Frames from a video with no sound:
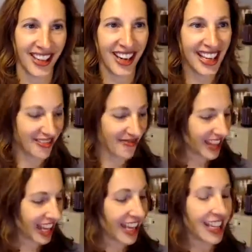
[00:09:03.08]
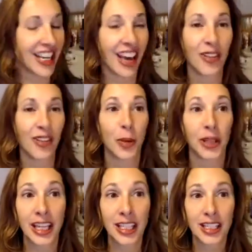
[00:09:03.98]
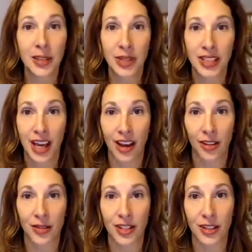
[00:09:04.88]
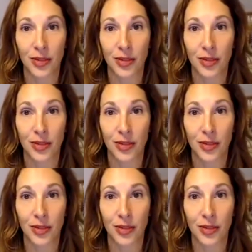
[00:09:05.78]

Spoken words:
right? Now the plants themselves,